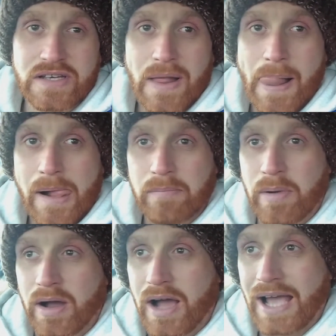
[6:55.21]
But
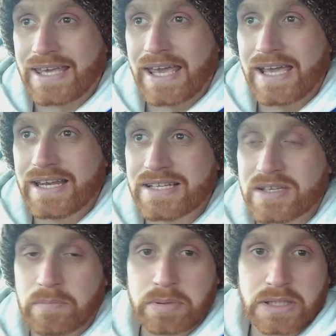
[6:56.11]
again, it's
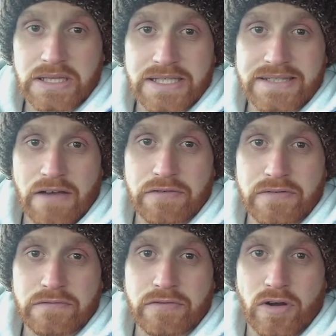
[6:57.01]
completely different
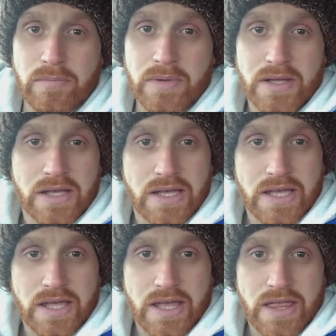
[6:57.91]
from
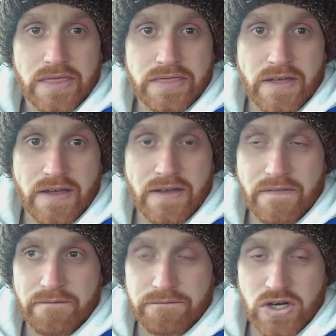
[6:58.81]
the
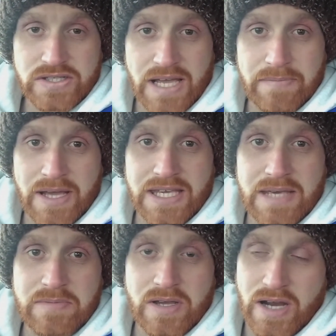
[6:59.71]
first time that I came here,
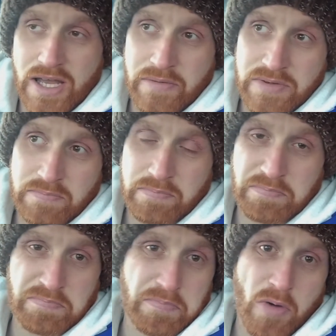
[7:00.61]
and it was
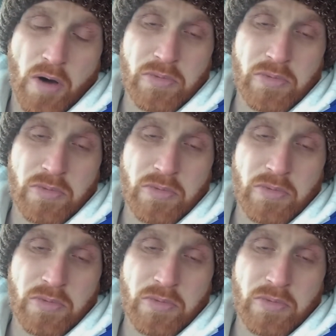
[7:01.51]
almost like a